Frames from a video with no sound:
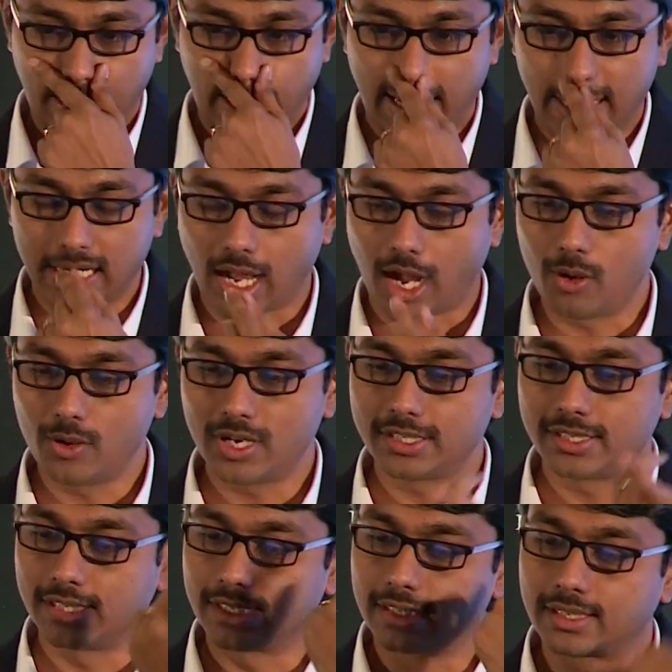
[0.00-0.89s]
And how
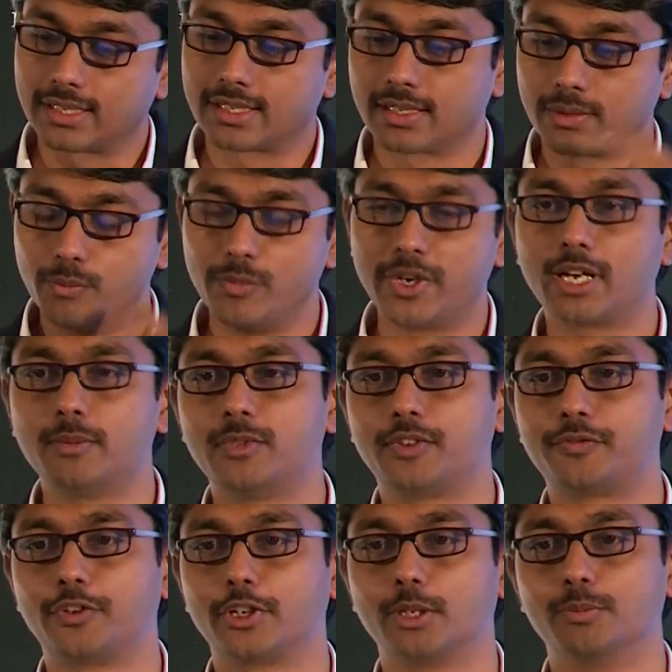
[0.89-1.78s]
does it become
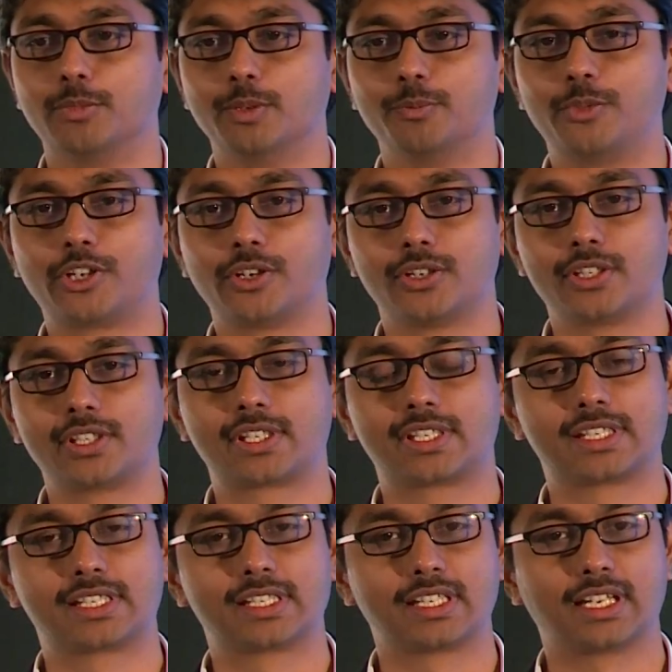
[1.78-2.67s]
affordable?
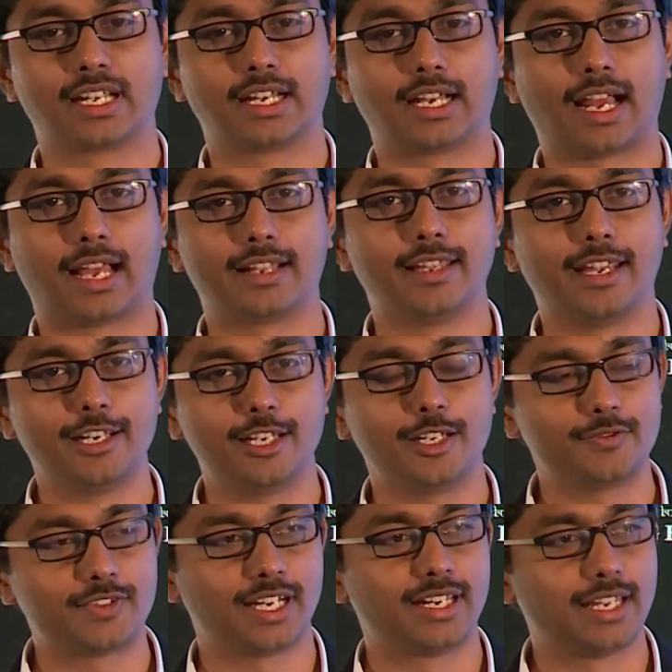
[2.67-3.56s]
Because at the end
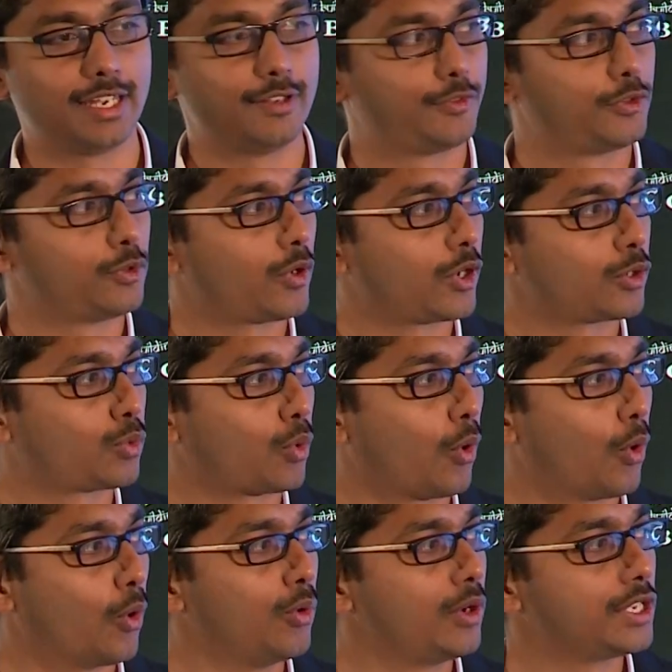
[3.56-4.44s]
of the day, if you want to
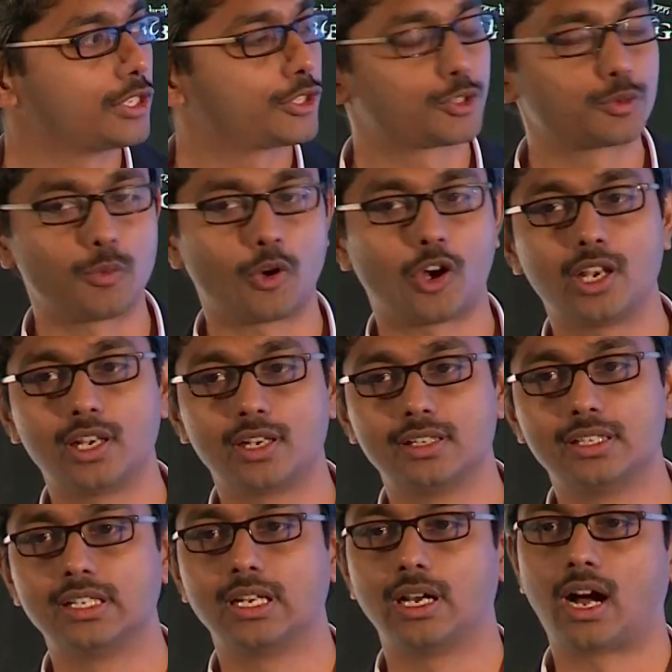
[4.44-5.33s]
own a
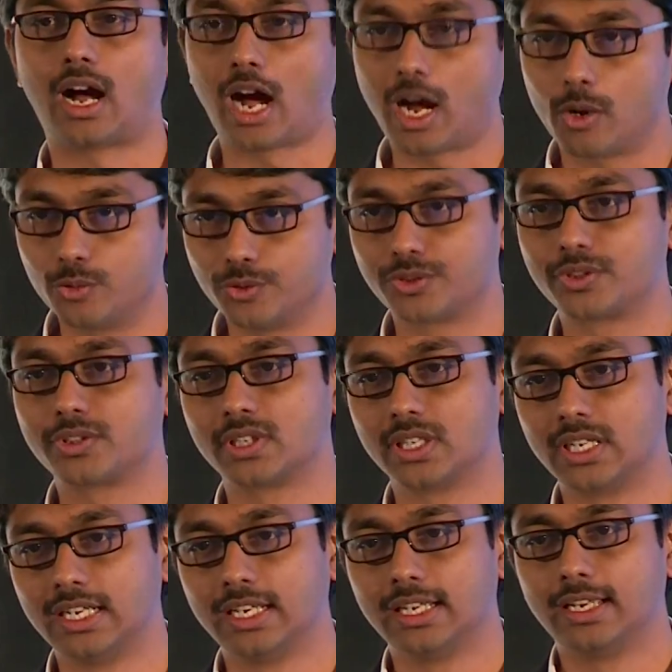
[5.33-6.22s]
small house,
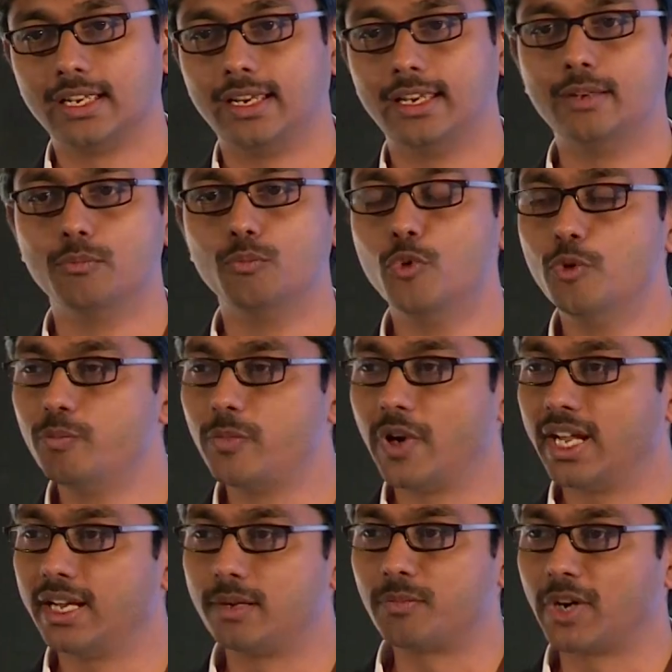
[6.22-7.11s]
in
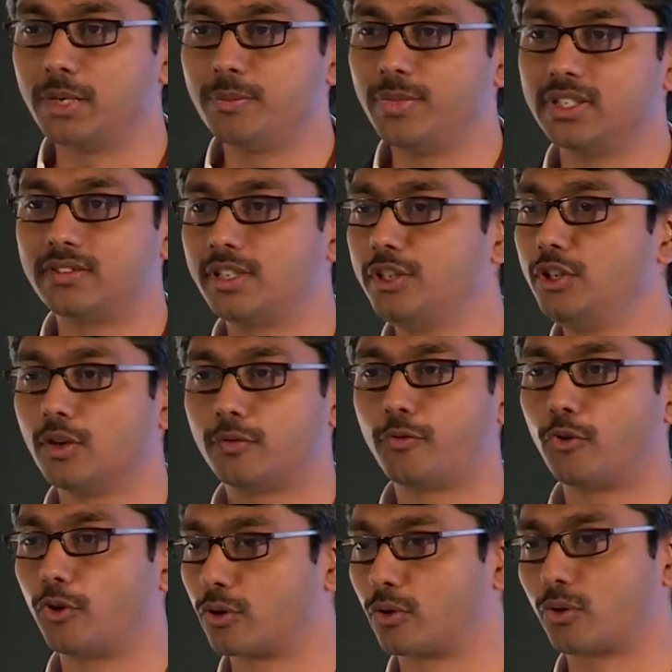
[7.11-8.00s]
Mumbai it might be 3 or
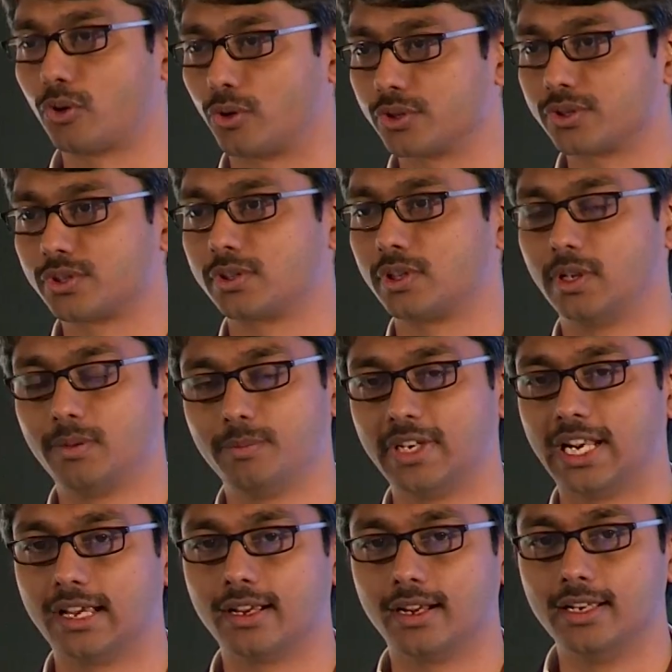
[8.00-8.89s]
4 crores. I
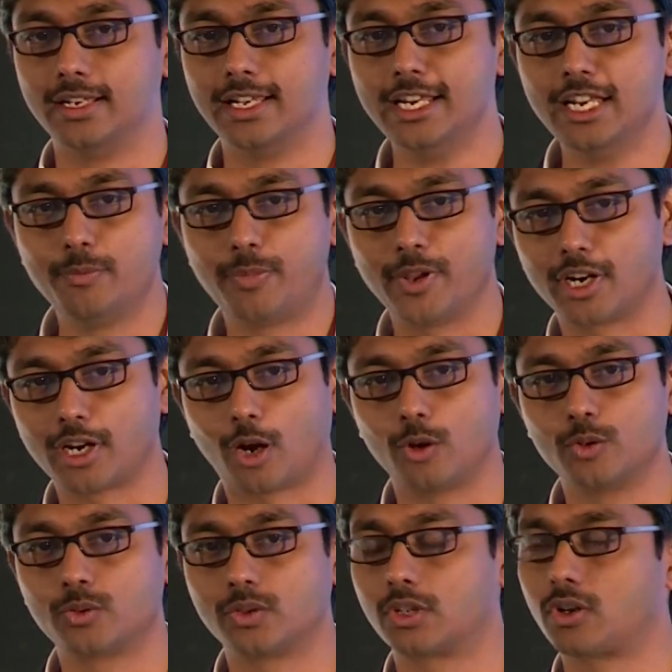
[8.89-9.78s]
mean, an independent
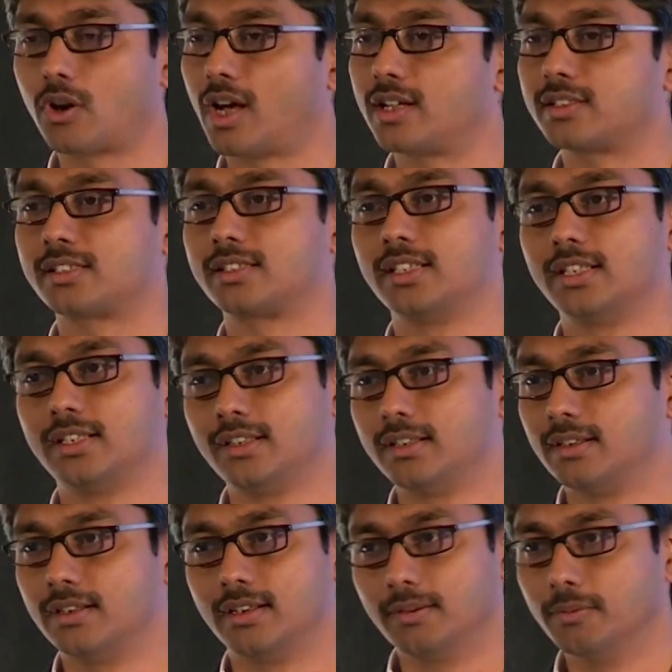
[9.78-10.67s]
house would cost
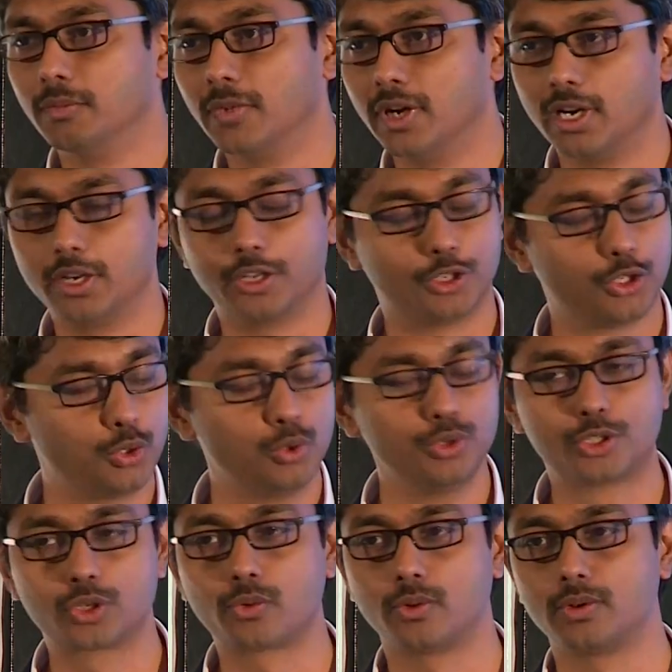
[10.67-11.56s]
a
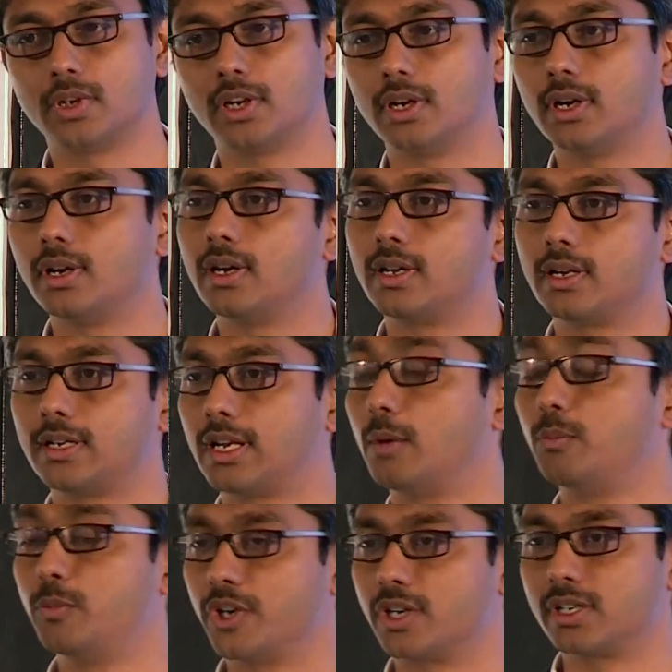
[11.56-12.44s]
huge
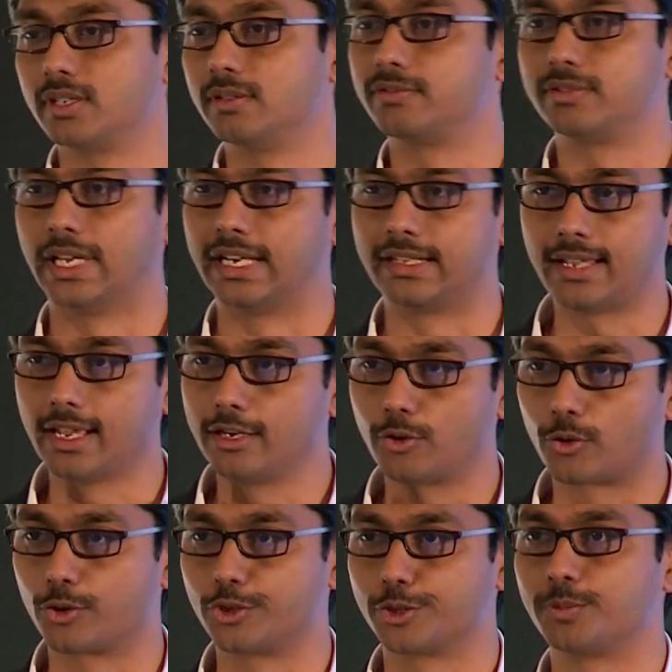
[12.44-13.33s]
number, 10
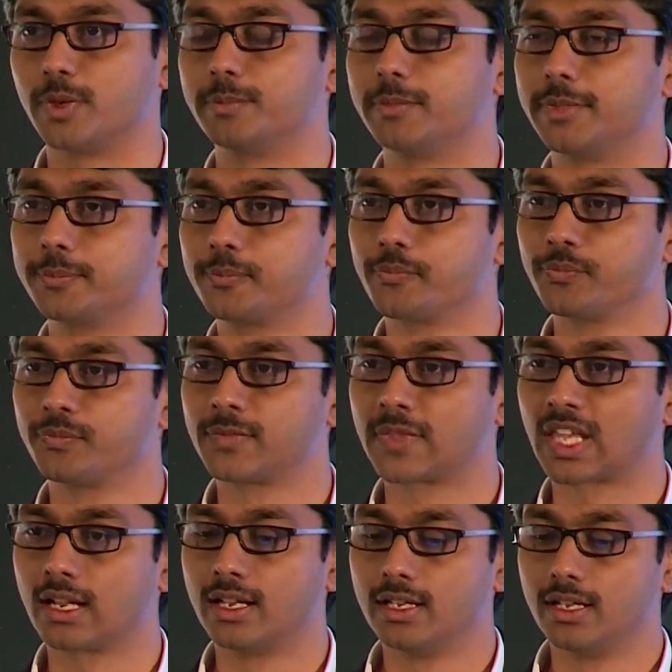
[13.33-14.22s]
crores maybe.
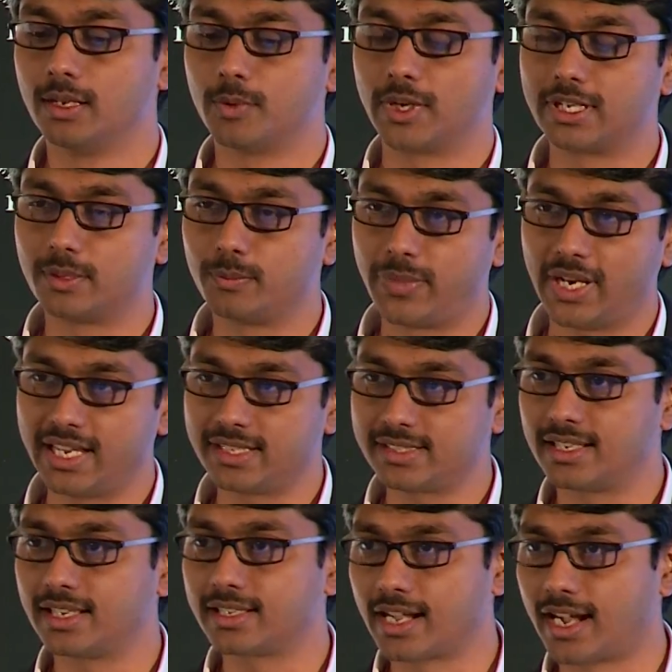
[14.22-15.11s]
But in a
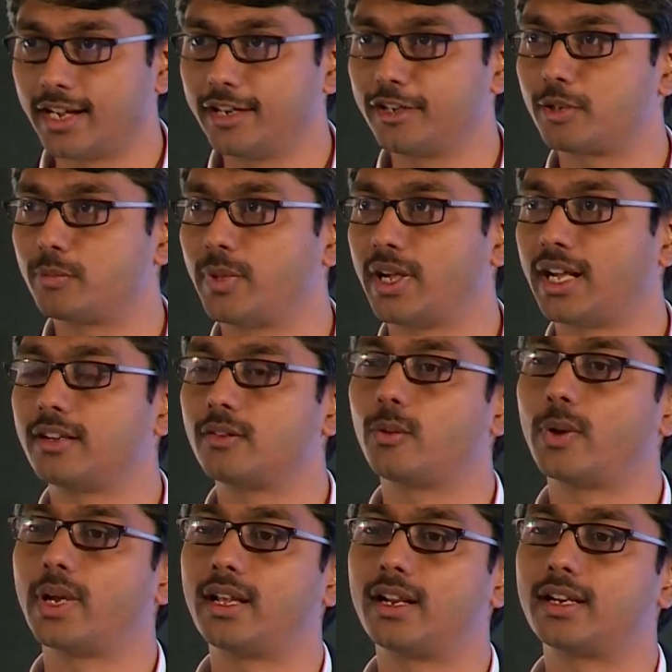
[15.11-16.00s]
place like Hyderabad,
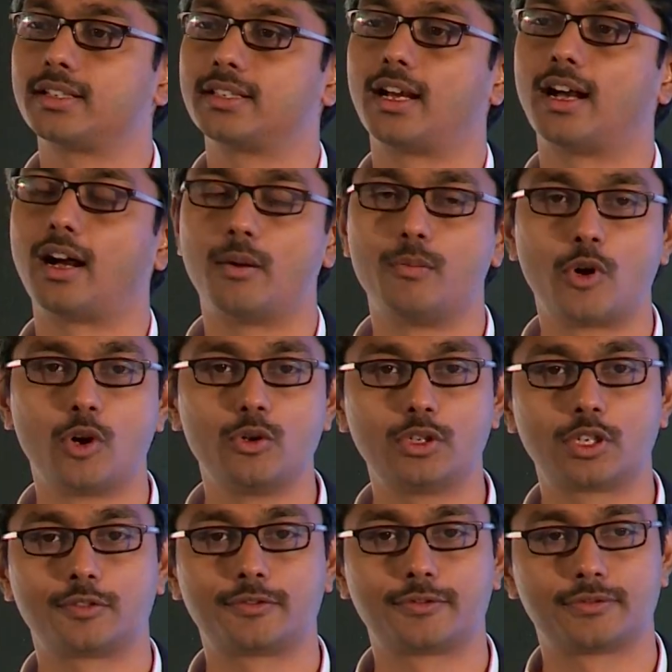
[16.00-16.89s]
where the
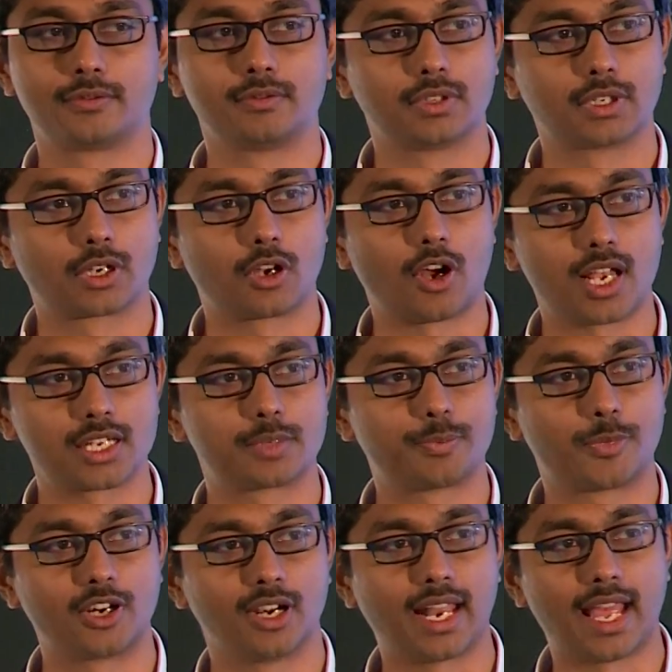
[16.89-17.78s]
amount of
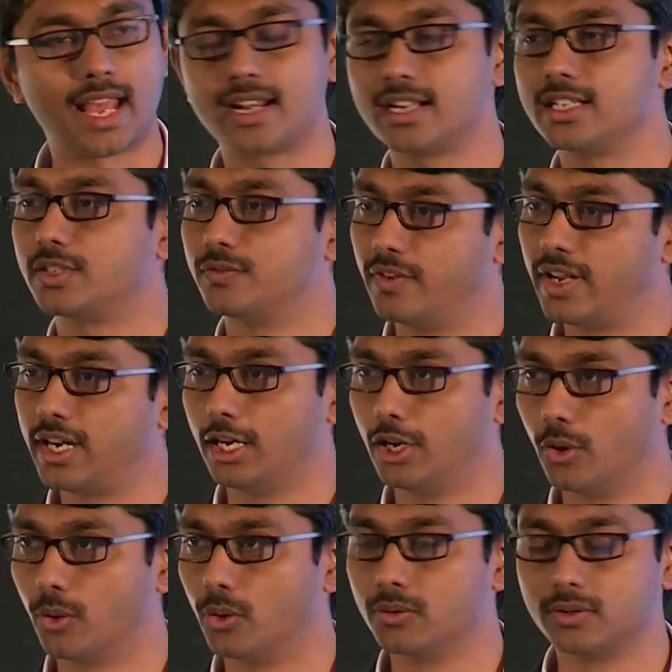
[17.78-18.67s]
cost per land is very
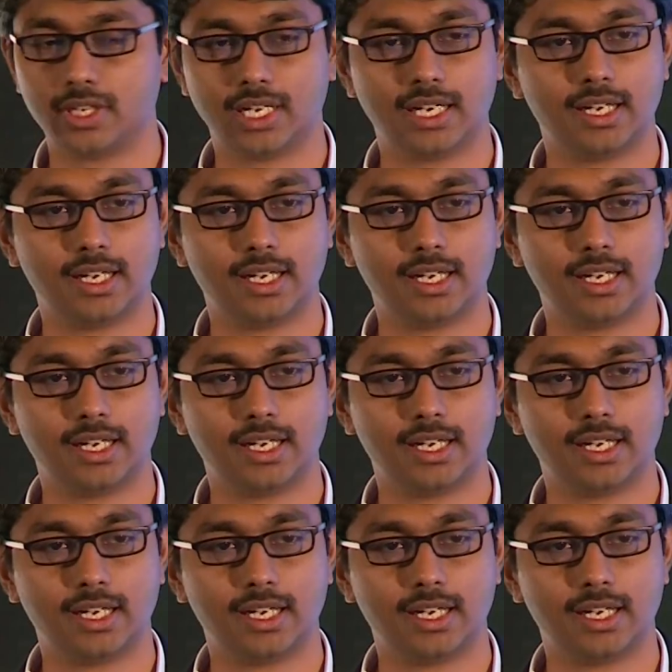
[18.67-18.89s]
low,